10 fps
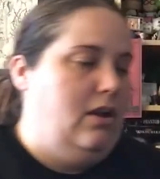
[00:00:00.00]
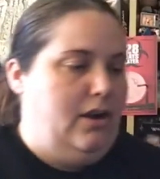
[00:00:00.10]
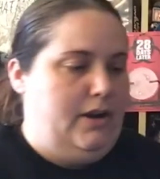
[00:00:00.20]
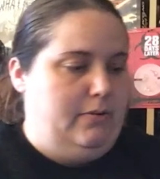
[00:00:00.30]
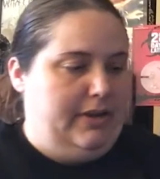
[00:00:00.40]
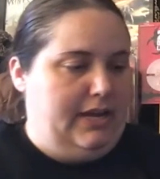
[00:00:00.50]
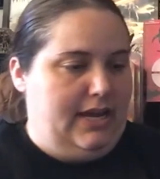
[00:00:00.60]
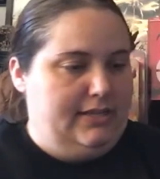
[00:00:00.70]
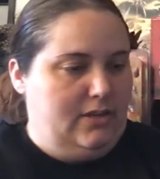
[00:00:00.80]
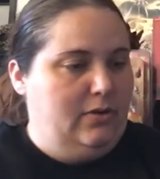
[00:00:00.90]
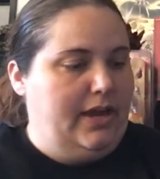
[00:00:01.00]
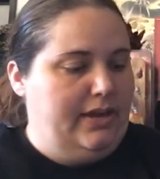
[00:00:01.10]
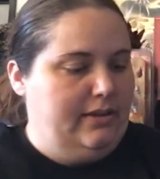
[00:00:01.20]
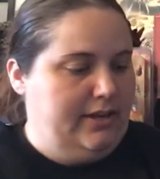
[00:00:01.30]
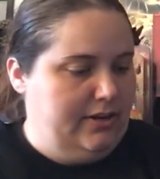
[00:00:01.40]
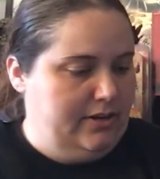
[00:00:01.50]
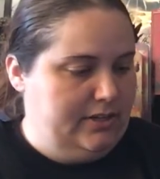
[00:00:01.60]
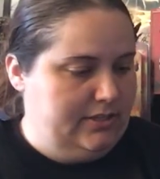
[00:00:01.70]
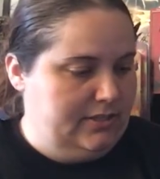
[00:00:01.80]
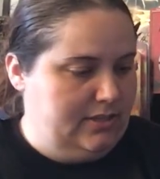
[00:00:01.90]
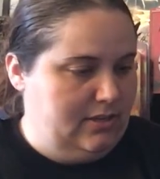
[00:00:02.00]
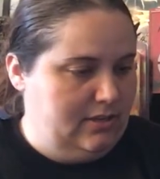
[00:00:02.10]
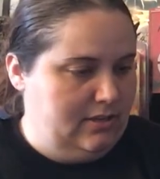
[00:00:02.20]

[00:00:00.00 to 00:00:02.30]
All right, we got, okay, here is